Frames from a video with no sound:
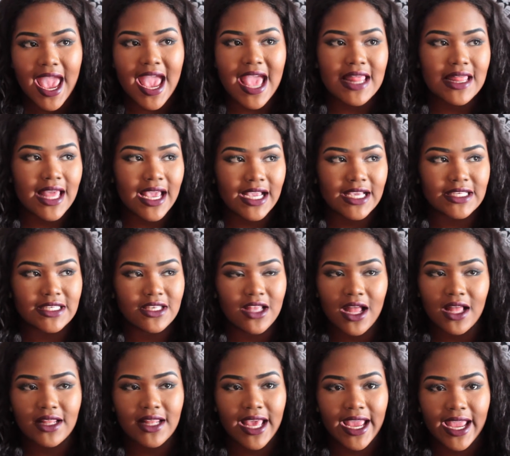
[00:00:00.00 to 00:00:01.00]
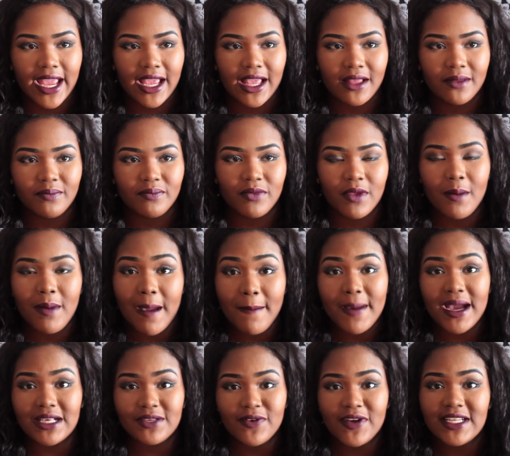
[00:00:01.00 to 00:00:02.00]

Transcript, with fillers: And like, so I'm like, my best